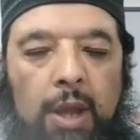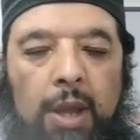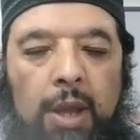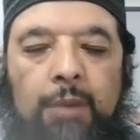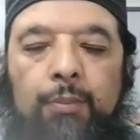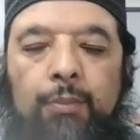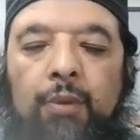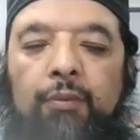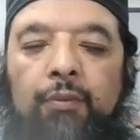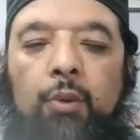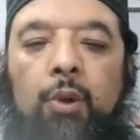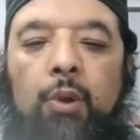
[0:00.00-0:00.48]

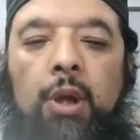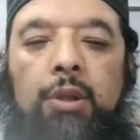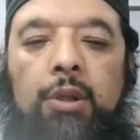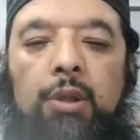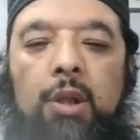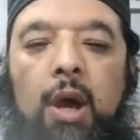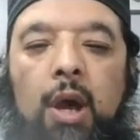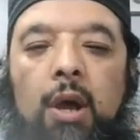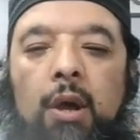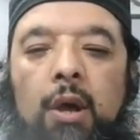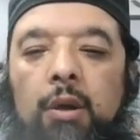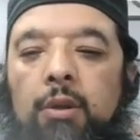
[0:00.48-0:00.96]
night before
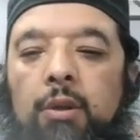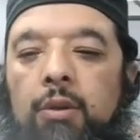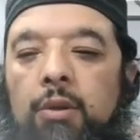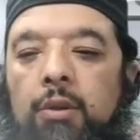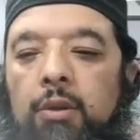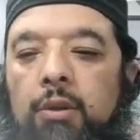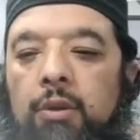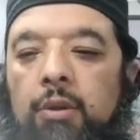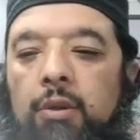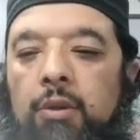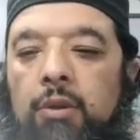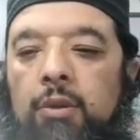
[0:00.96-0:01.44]
Allah,
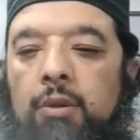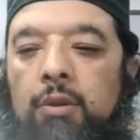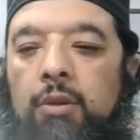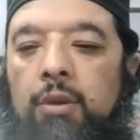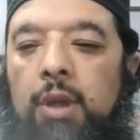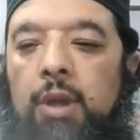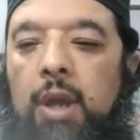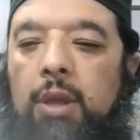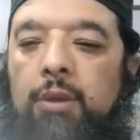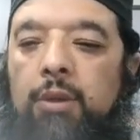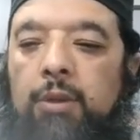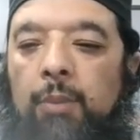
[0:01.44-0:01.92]

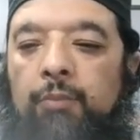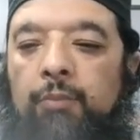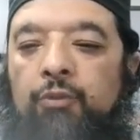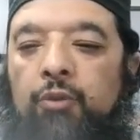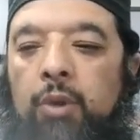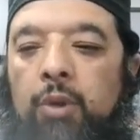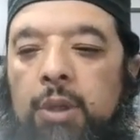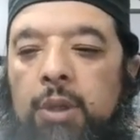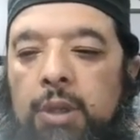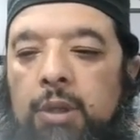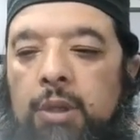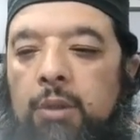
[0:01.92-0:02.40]
except
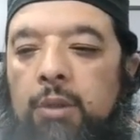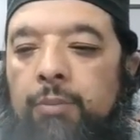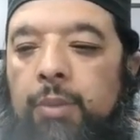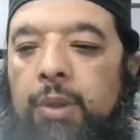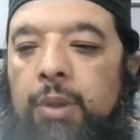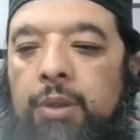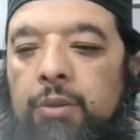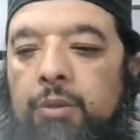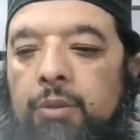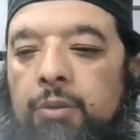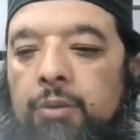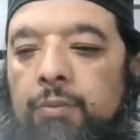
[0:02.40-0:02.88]
for a little
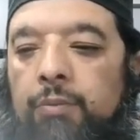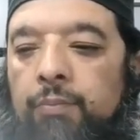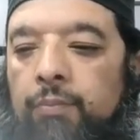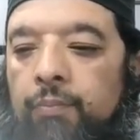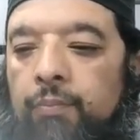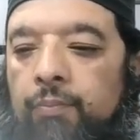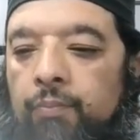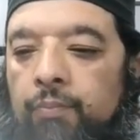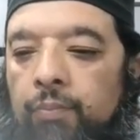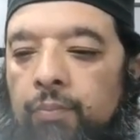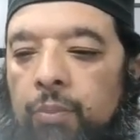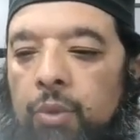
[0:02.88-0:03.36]
bit.
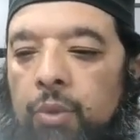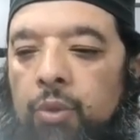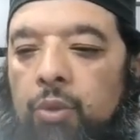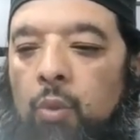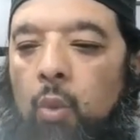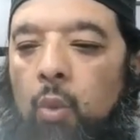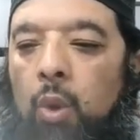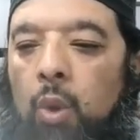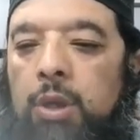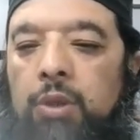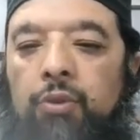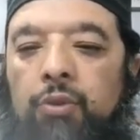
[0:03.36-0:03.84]

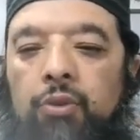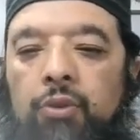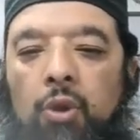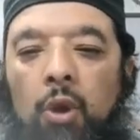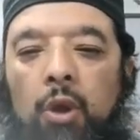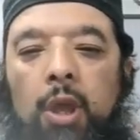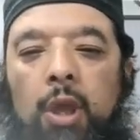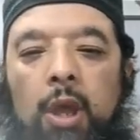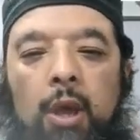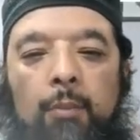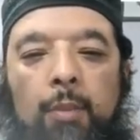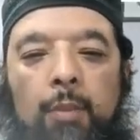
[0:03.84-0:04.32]
So one is
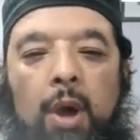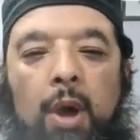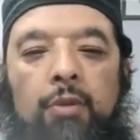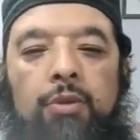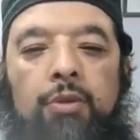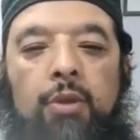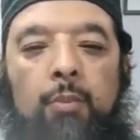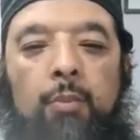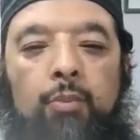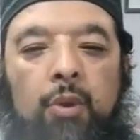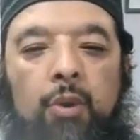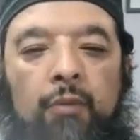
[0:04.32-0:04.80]
talking
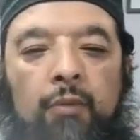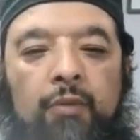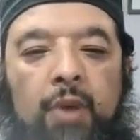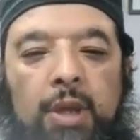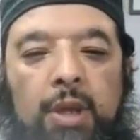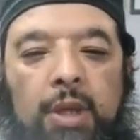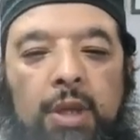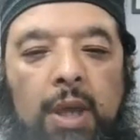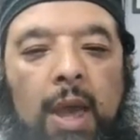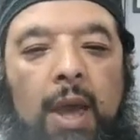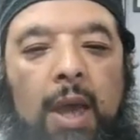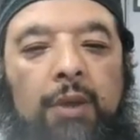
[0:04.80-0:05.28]
about the
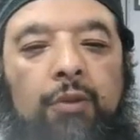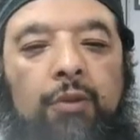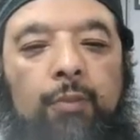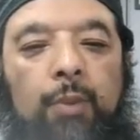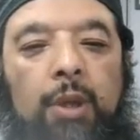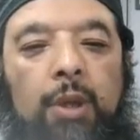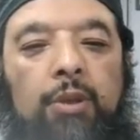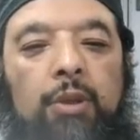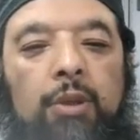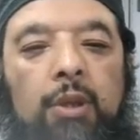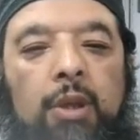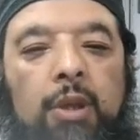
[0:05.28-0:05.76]
prophetic
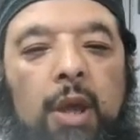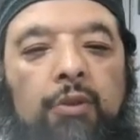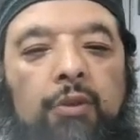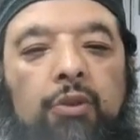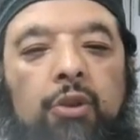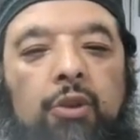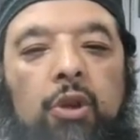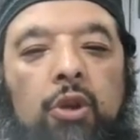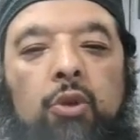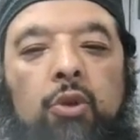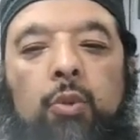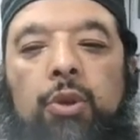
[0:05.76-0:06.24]
aspect that
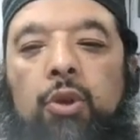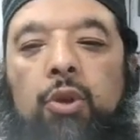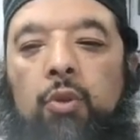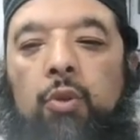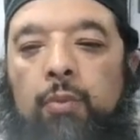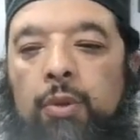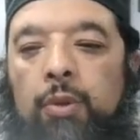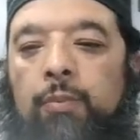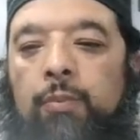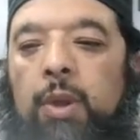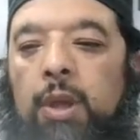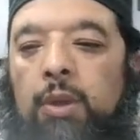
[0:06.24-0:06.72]
has to do with
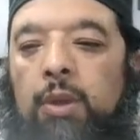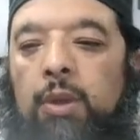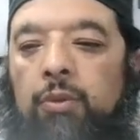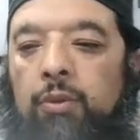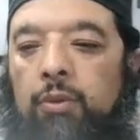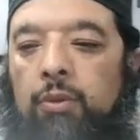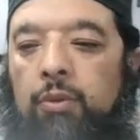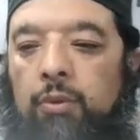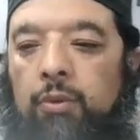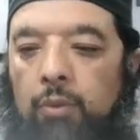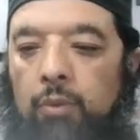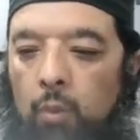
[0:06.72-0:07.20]
human
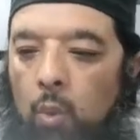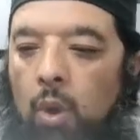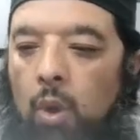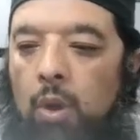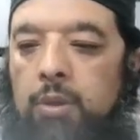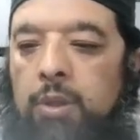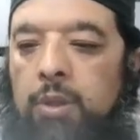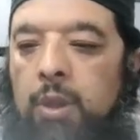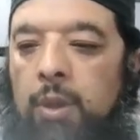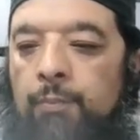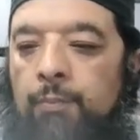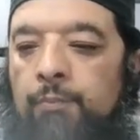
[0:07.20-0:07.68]
beings,
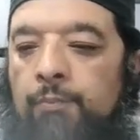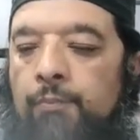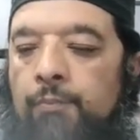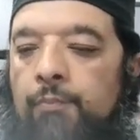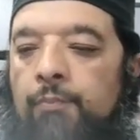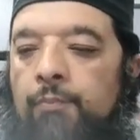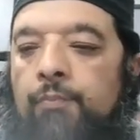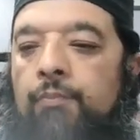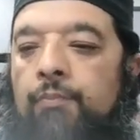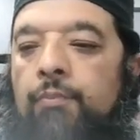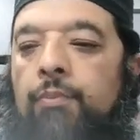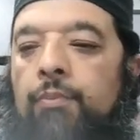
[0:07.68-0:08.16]
warn them.
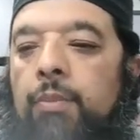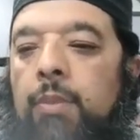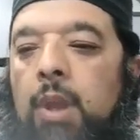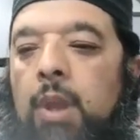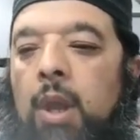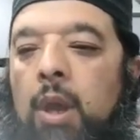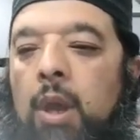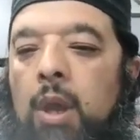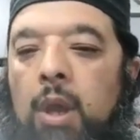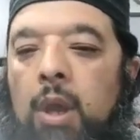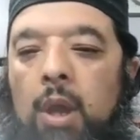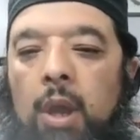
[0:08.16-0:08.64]

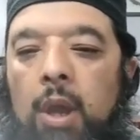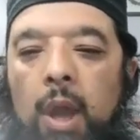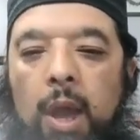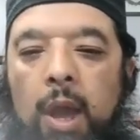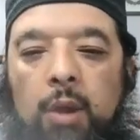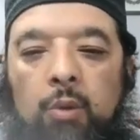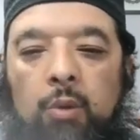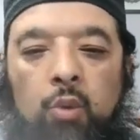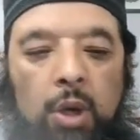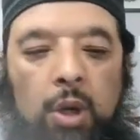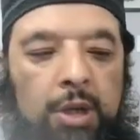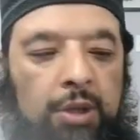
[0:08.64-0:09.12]

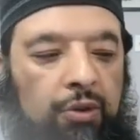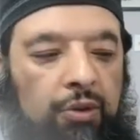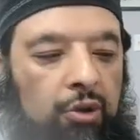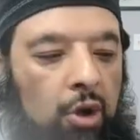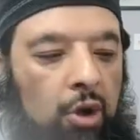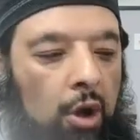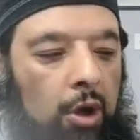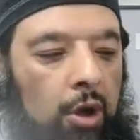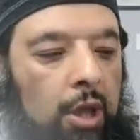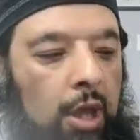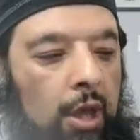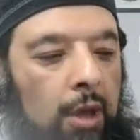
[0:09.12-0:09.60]
And one is
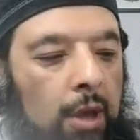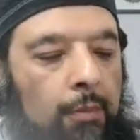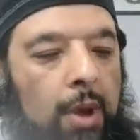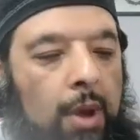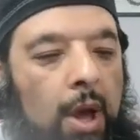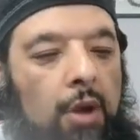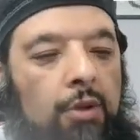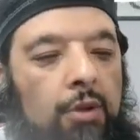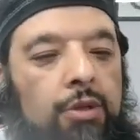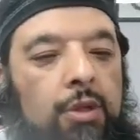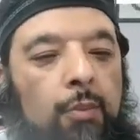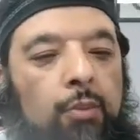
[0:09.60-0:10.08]
talking
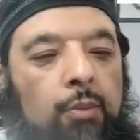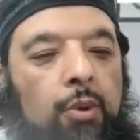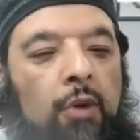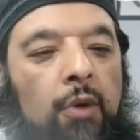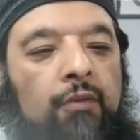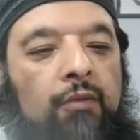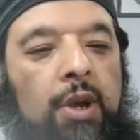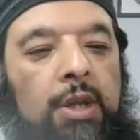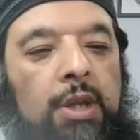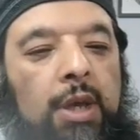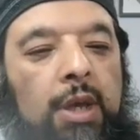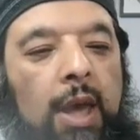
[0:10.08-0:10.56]
about the
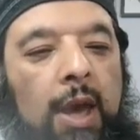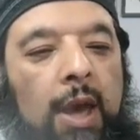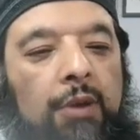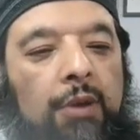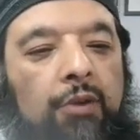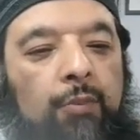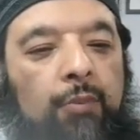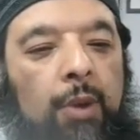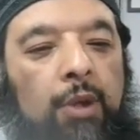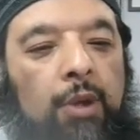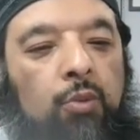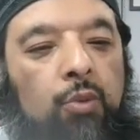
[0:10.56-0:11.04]
prophetic
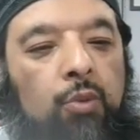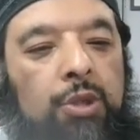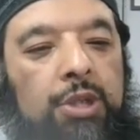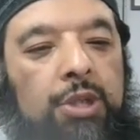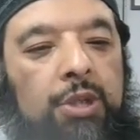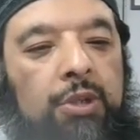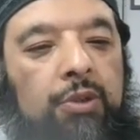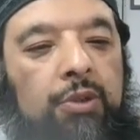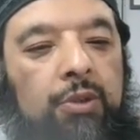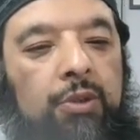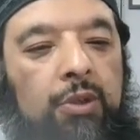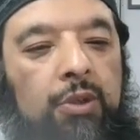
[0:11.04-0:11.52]
aspect,
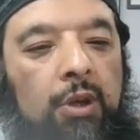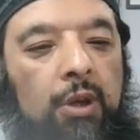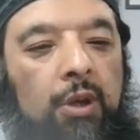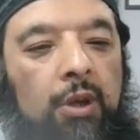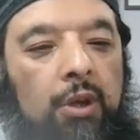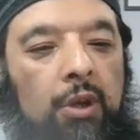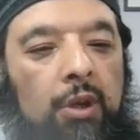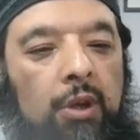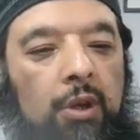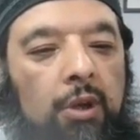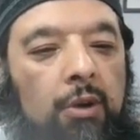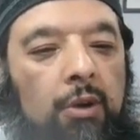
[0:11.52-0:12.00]
which is
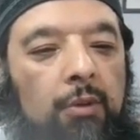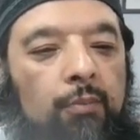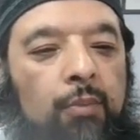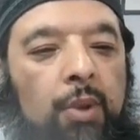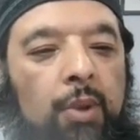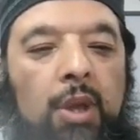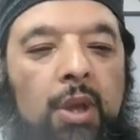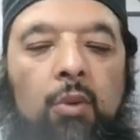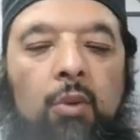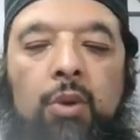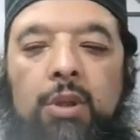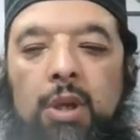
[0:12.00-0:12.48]

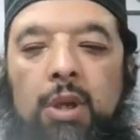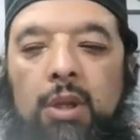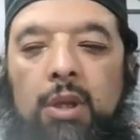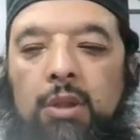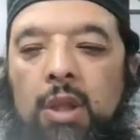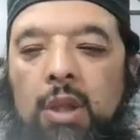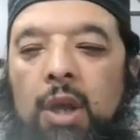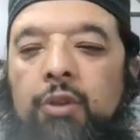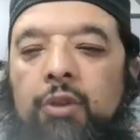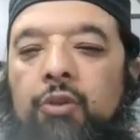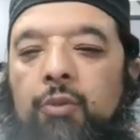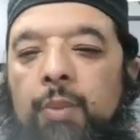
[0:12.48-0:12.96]
being with
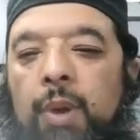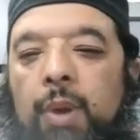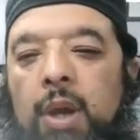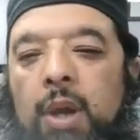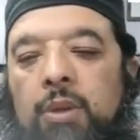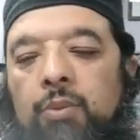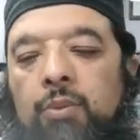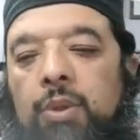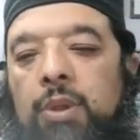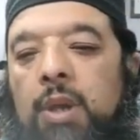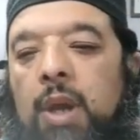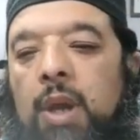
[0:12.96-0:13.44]
Allah
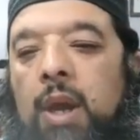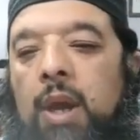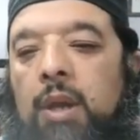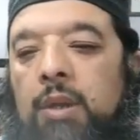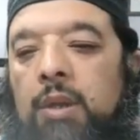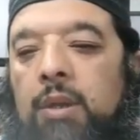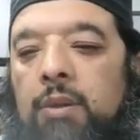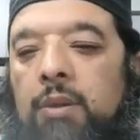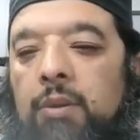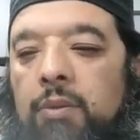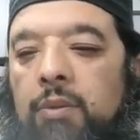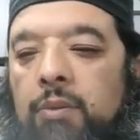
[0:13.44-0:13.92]
subhanahu wa
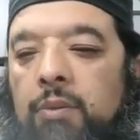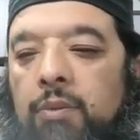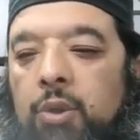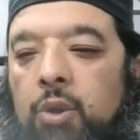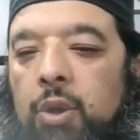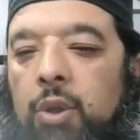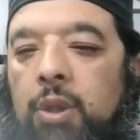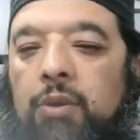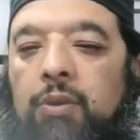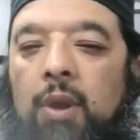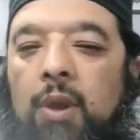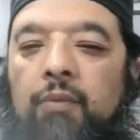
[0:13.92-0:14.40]
ta'ala.
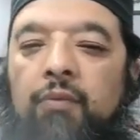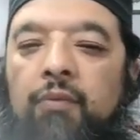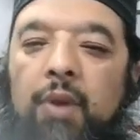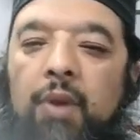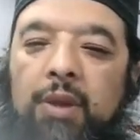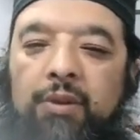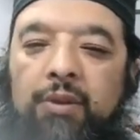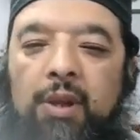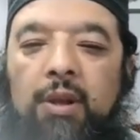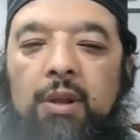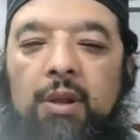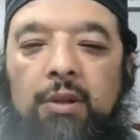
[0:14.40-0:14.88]
You could say
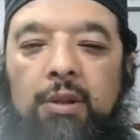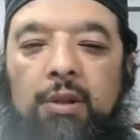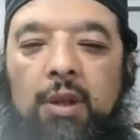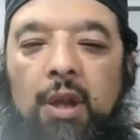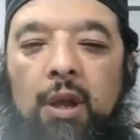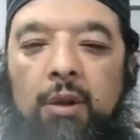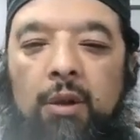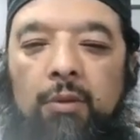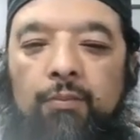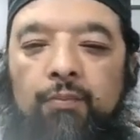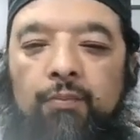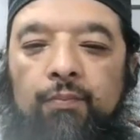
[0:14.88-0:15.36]
facing
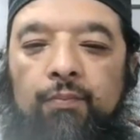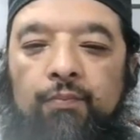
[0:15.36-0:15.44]
Allah.